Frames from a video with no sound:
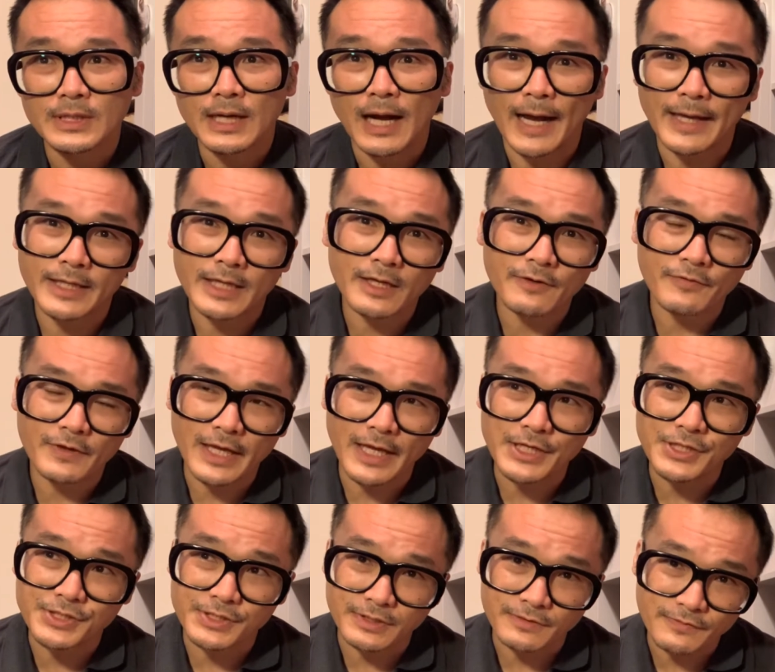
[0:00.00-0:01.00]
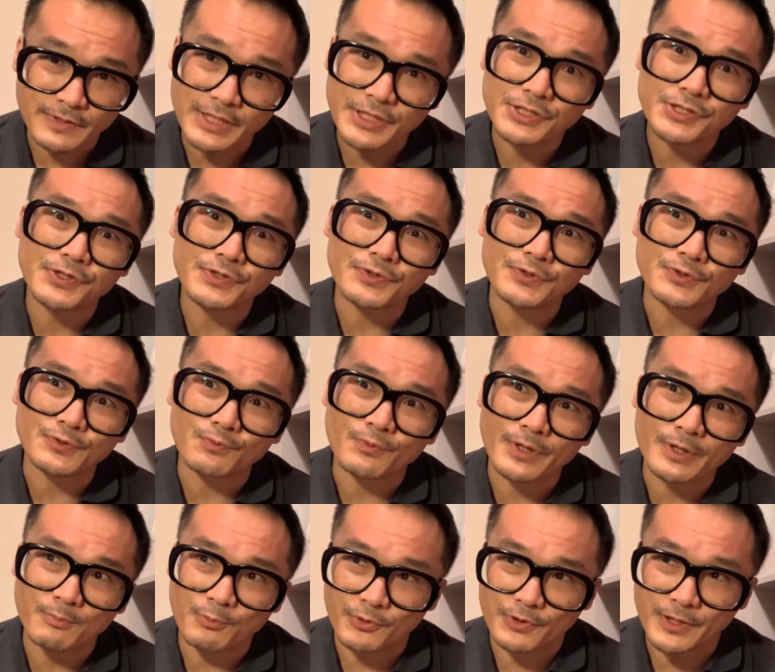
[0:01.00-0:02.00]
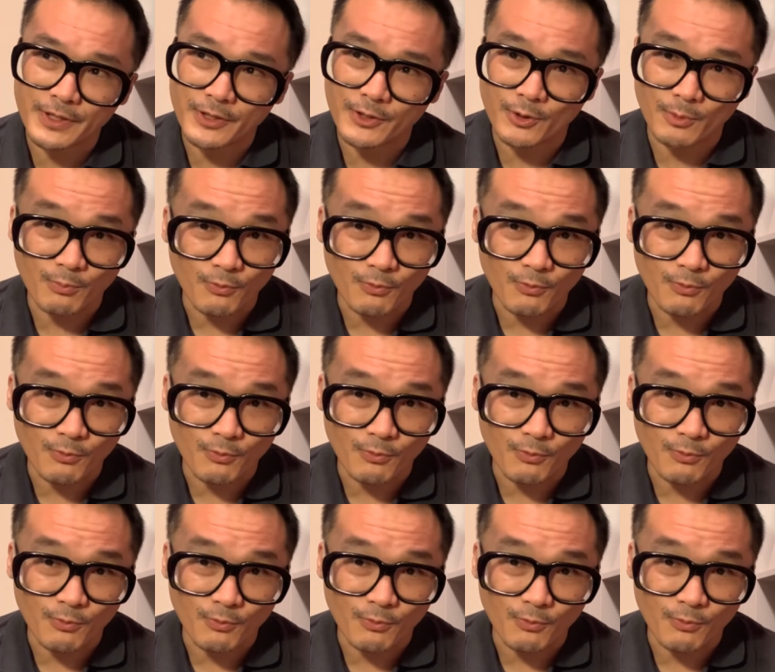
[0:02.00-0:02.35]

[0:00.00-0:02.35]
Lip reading: identification of issues with particular